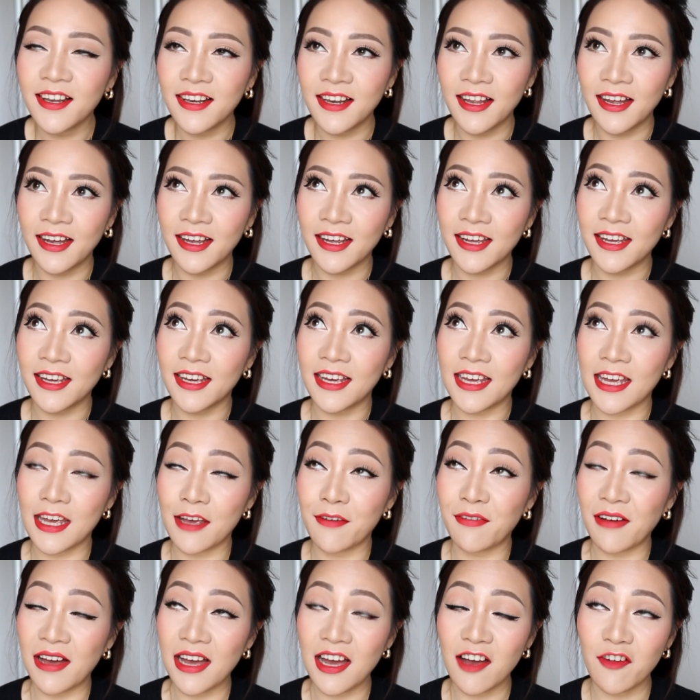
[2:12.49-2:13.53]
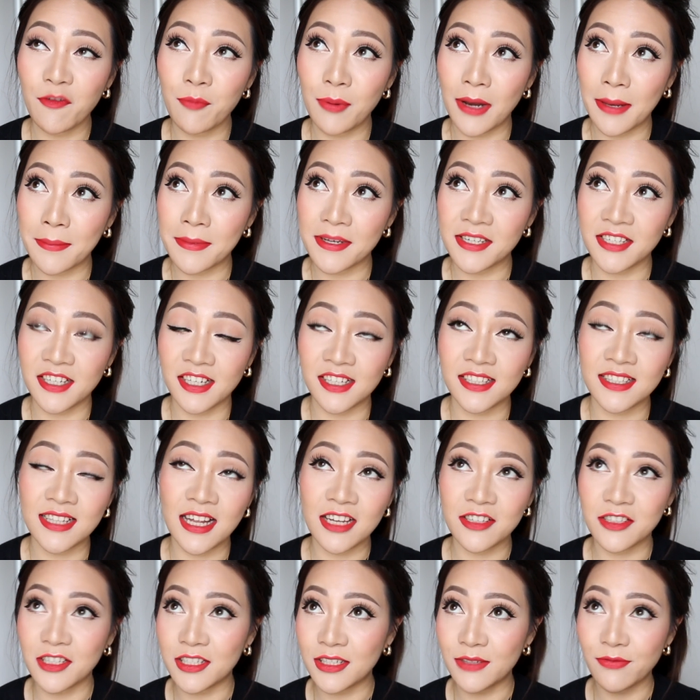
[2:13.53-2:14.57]
like, if I have blemishes,
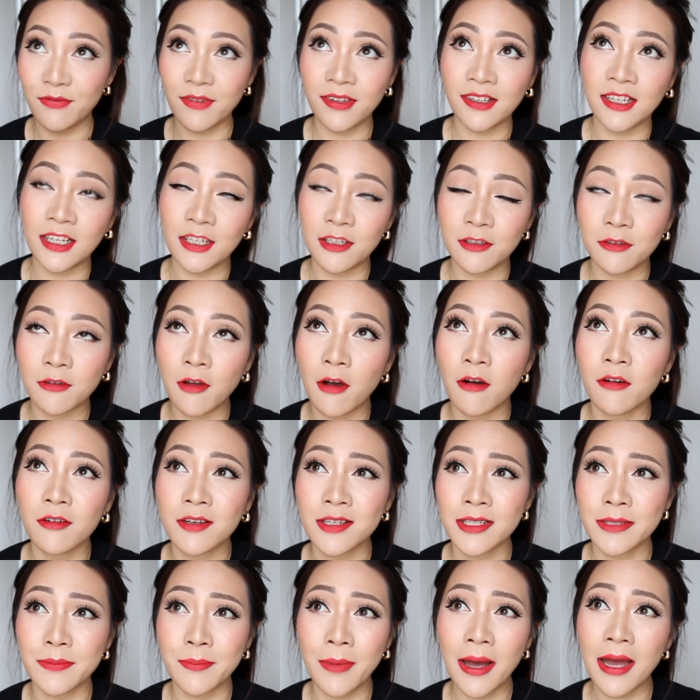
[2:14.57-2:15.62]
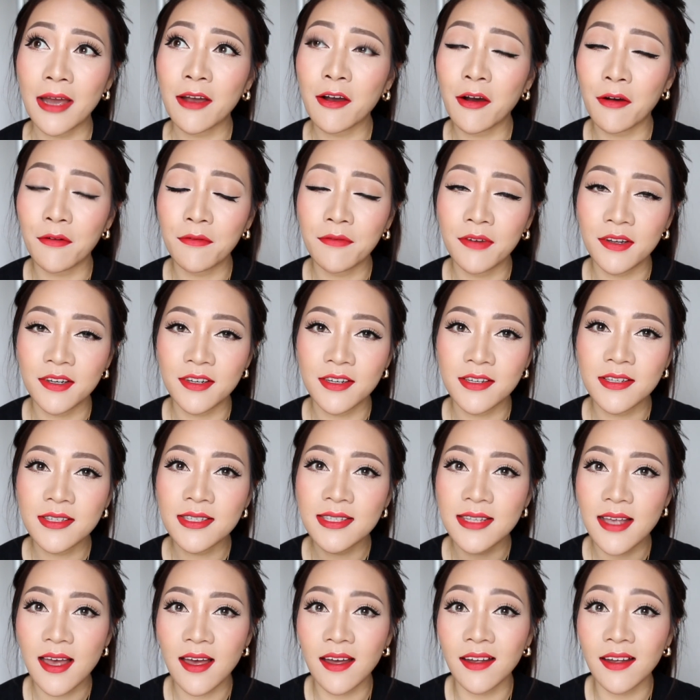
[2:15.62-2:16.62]
that just really knocks my confidence